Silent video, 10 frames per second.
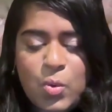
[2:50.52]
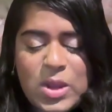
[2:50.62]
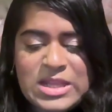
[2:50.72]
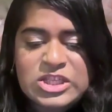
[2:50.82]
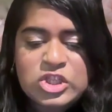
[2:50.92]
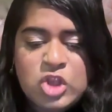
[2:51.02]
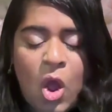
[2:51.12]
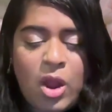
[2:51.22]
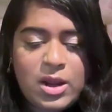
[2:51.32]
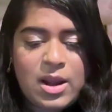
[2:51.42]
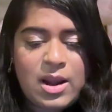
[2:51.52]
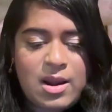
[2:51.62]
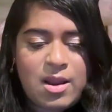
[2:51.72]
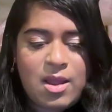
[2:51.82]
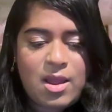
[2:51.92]
it's not
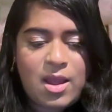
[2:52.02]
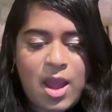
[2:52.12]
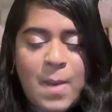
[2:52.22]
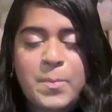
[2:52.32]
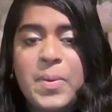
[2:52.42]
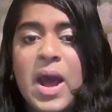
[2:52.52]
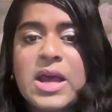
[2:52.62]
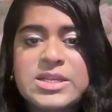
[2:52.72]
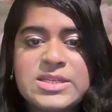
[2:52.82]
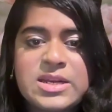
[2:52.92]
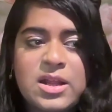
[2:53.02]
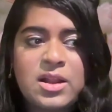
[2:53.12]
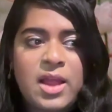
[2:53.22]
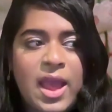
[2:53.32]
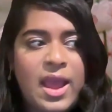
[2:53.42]
a
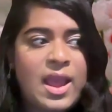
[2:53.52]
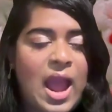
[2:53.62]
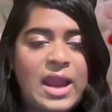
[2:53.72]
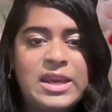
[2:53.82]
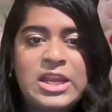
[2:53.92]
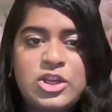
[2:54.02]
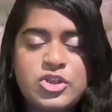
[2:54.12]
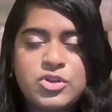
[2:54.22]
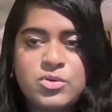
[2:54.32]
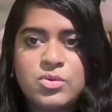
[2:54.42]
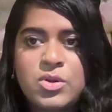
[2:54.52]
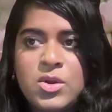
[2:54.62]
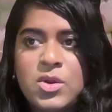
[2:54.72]
personal, hey, I need to,